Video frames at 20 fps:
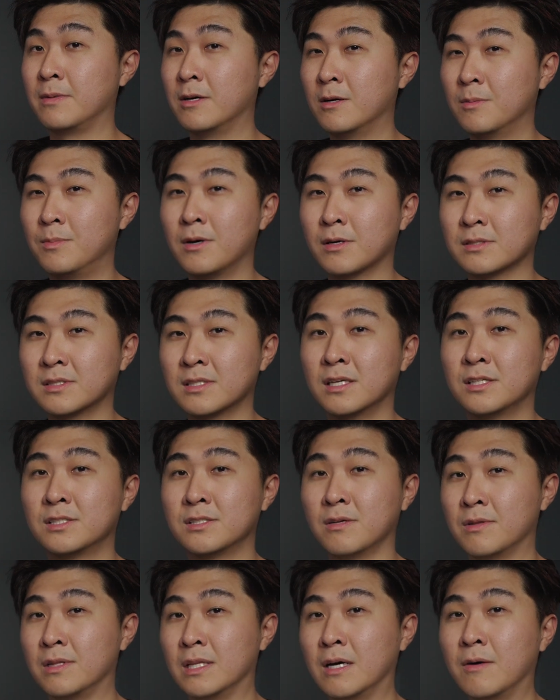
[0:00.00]
mailbox
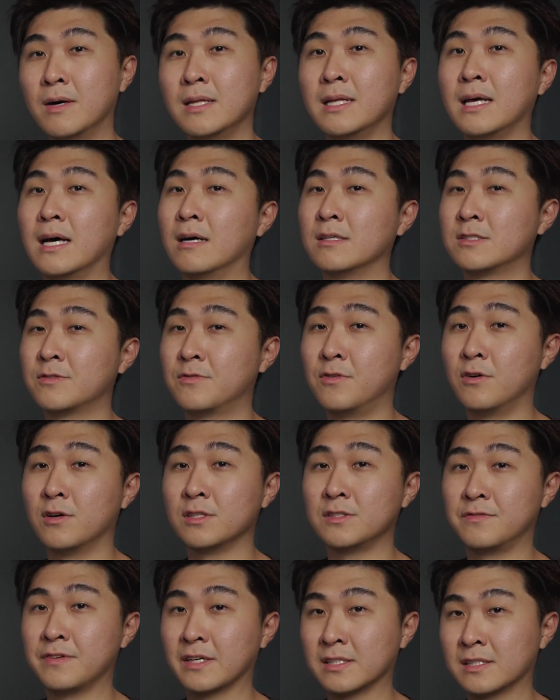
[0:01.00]
so no one else
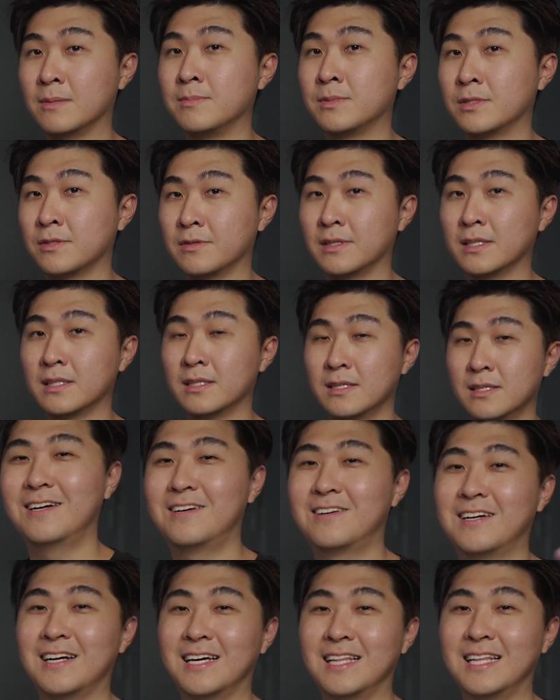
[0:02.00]
falls victim to it.
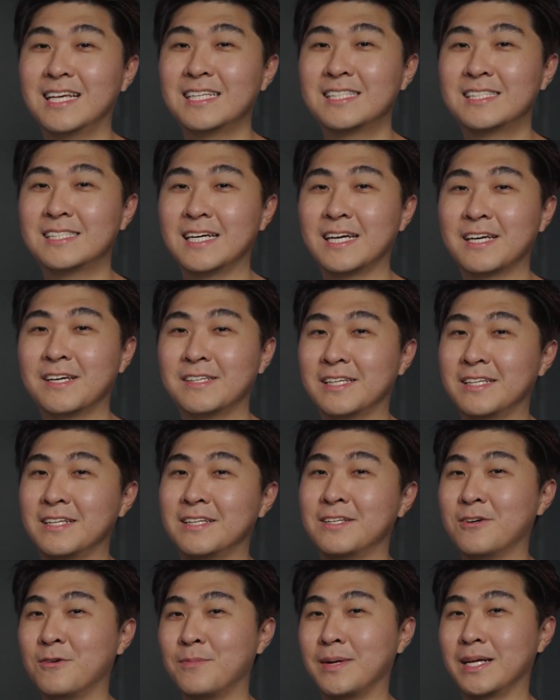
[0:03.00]
Alright, let's say you
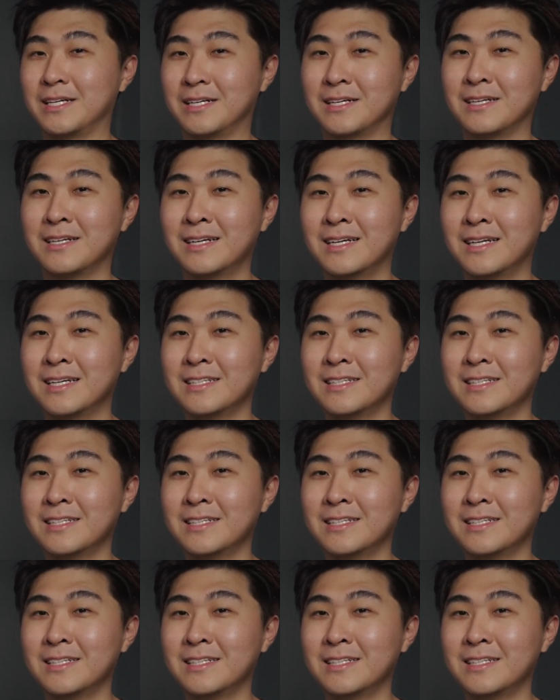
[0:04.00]
didn't know better.